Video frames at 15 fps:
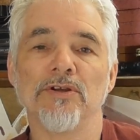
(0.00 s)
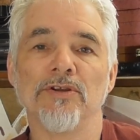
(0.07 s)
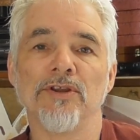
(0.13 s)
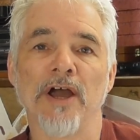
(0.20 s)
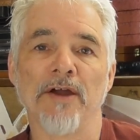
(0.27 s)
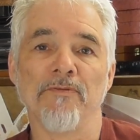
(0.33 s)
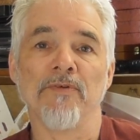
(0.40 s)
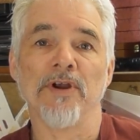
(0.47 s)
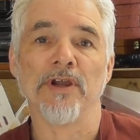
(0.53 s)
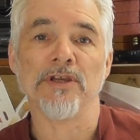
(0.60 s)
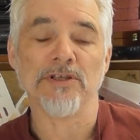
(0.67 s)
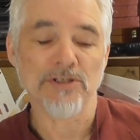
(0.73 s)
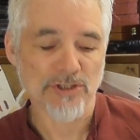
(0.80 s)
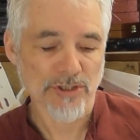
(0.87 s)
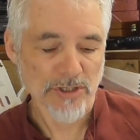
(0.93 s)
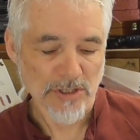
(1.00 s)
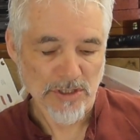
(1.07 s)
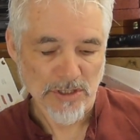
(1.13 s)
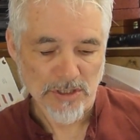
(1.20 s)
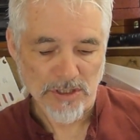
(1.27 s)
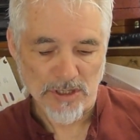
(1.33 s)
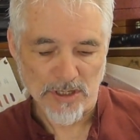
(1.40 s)
that range,
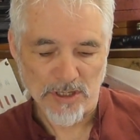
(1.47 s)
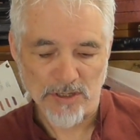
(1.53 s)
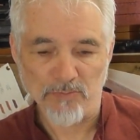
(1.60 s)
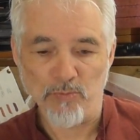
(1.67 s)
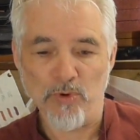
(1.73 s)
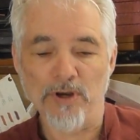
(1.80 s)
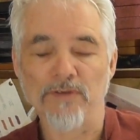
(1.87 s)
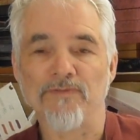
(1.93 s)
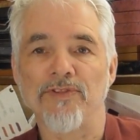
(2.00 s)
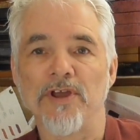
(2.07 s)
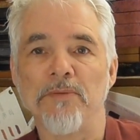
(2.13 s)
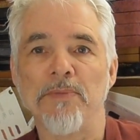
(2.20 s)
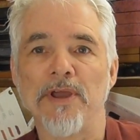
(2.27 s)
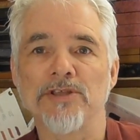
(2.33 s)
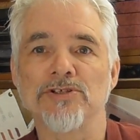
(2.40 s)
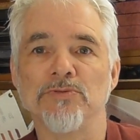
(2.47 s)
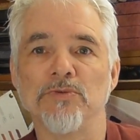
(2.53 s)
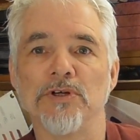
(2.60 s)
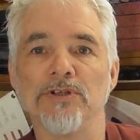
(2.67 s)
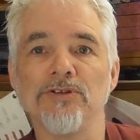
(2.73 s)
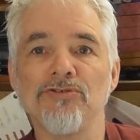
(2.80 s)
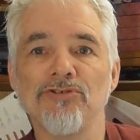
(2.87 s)
and one of the better
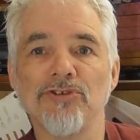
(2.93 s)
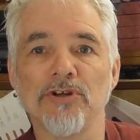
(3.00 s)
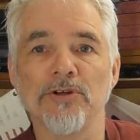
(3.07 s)
ones,